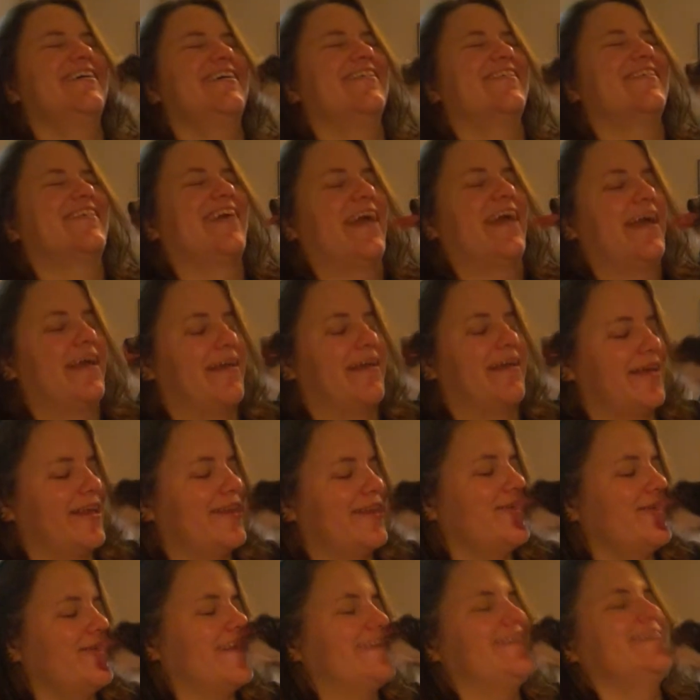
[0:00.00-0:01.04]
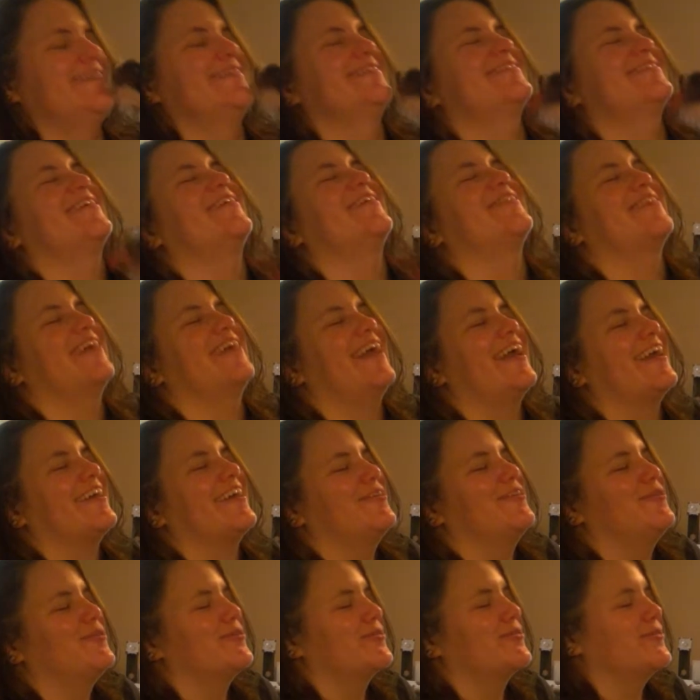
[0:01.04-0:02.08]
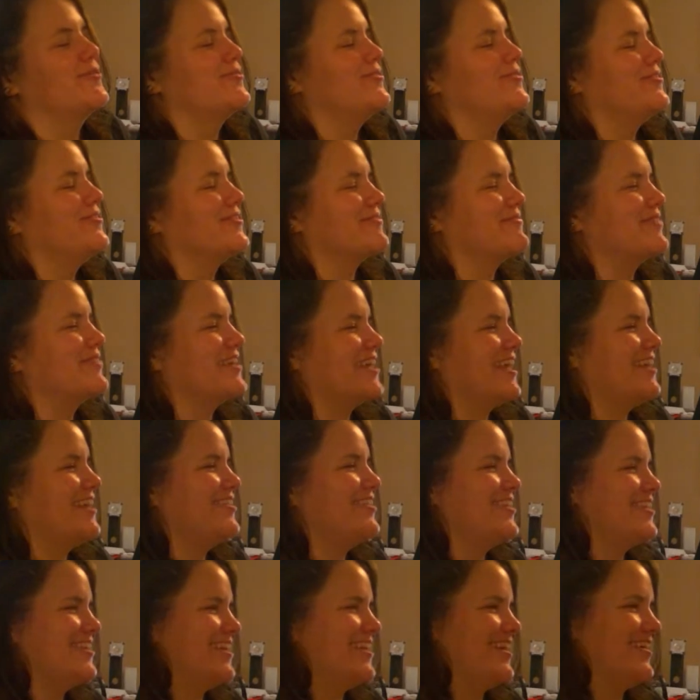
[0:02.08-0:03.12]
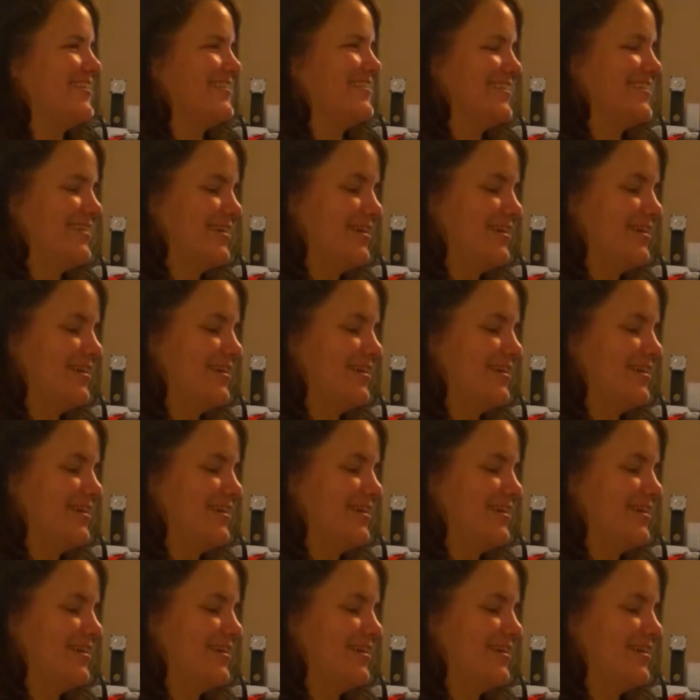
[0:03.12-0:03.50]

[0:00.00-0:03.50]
Okay, okay, cool. But can you get down?